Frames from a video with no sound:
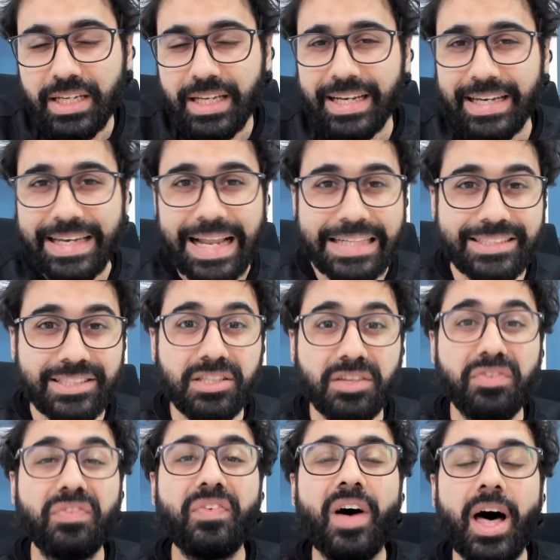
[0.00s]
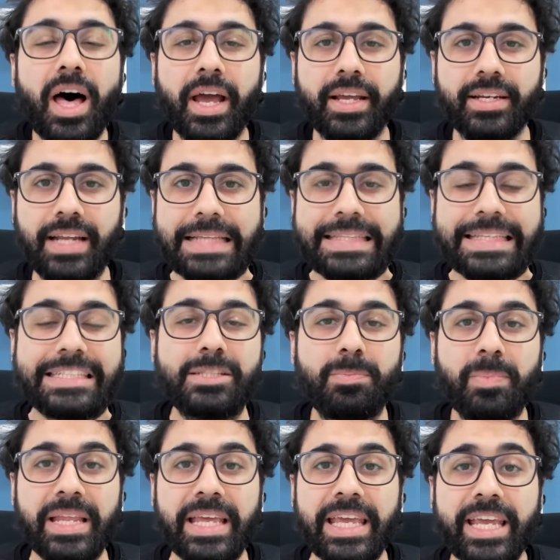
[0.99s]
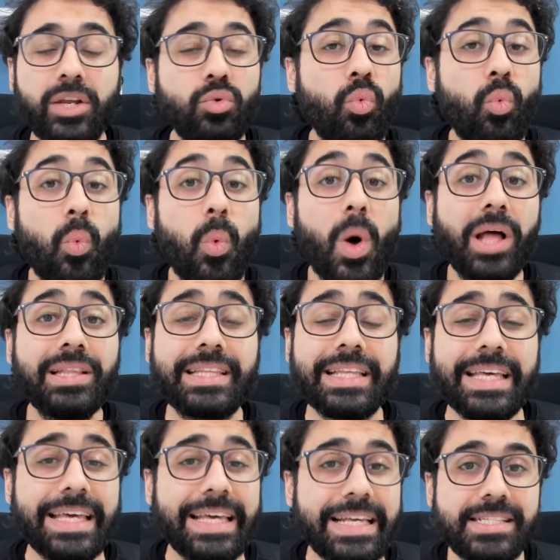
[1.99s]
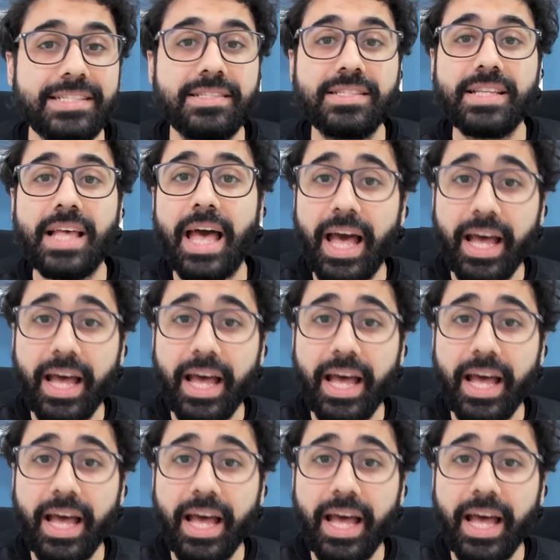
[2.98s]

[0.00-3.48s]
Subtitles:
let's define and explain what is